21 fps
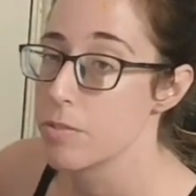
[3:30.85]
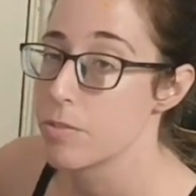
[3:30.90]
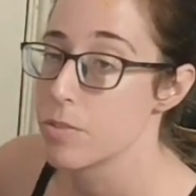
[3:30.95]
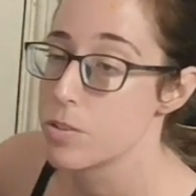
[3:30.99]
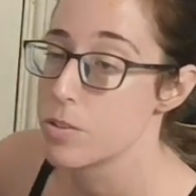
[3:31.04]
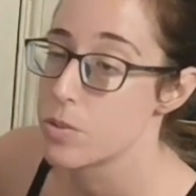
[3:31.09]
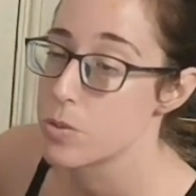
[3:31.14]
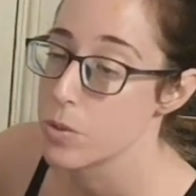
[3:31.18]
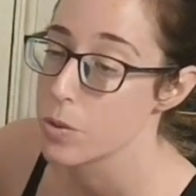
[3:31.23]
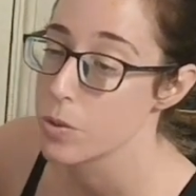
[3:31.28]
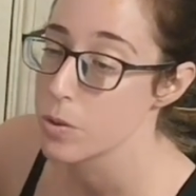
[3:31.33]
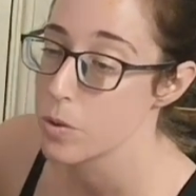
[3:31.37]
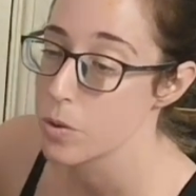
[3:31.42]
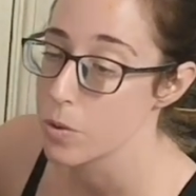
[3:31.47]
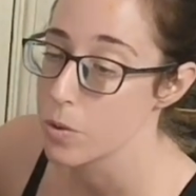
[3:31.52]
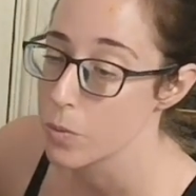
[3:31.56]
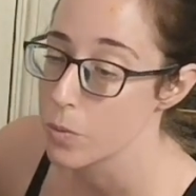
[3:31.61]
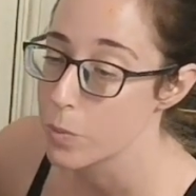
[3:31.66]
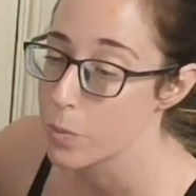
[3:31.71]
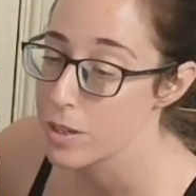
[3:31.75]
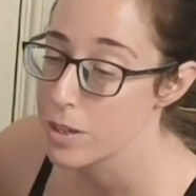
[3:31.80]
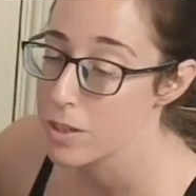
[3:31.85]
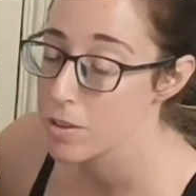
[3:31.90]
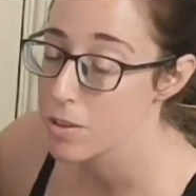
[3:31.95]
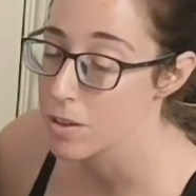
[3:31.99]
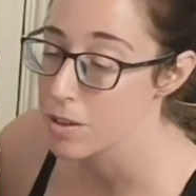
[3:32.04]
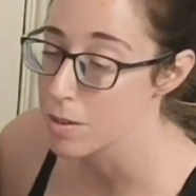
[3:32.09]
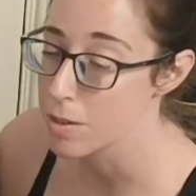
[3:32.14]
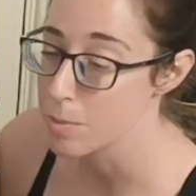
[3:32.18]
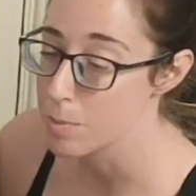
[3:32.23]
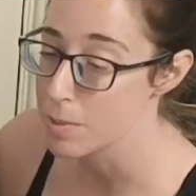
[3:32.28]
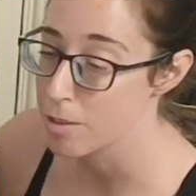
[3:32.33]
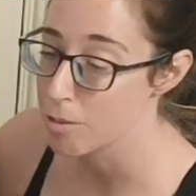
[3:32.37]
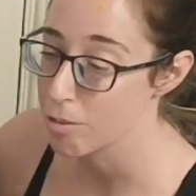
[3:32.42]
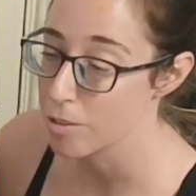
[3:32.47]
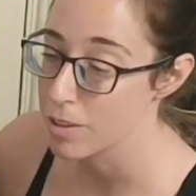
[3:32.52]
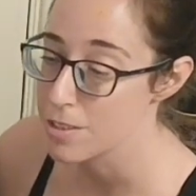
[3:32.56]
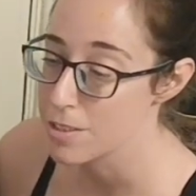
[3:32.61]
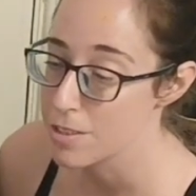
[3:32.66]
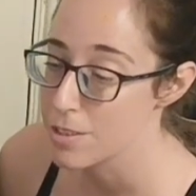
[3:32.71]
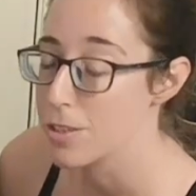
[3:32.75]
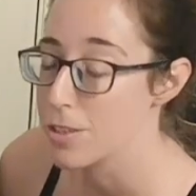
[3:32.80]
So when you're going to be
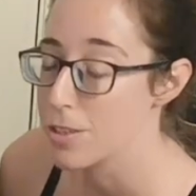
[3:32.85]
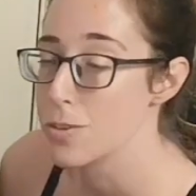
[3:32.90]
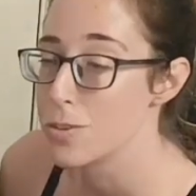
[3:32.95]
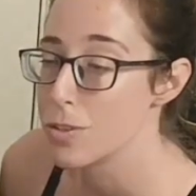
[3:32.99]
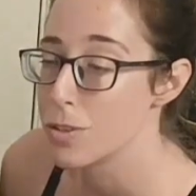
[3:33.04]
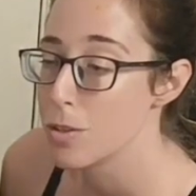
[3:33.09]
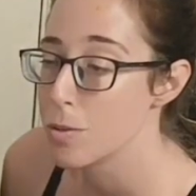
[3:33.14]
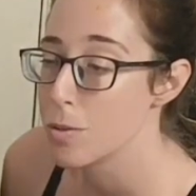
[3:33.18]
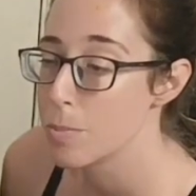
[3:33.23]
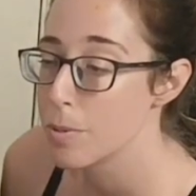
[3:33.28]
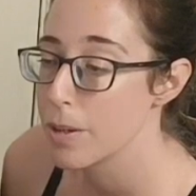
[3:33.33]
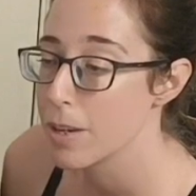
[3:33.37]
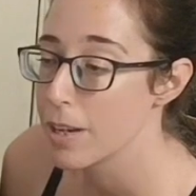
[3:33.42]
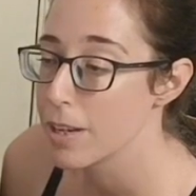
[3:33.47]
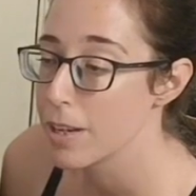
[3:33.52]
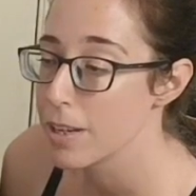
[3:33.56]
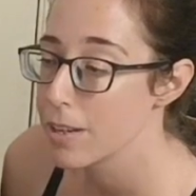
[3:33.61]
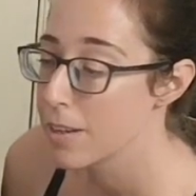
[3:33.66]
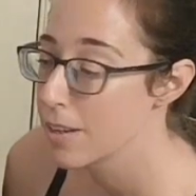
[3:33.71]
crashing your dirt bike,